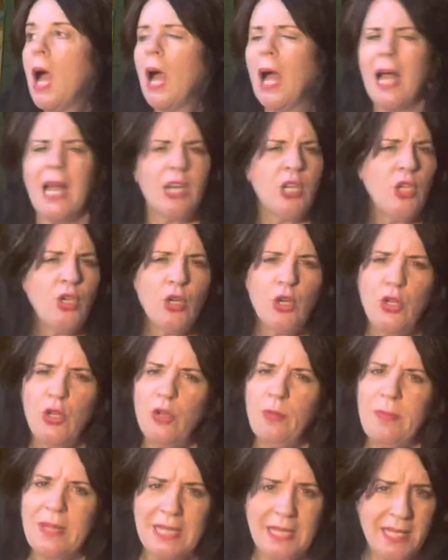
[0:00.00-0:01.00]
I sure do
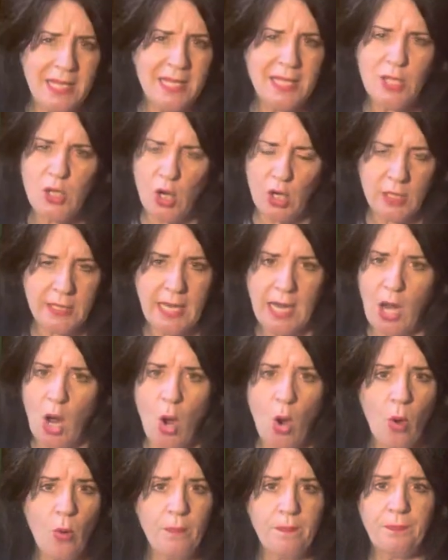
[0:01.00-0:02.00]
miss this nursing
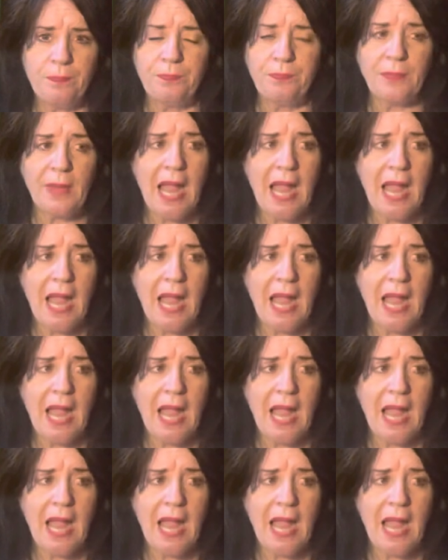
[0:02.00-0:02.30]
home.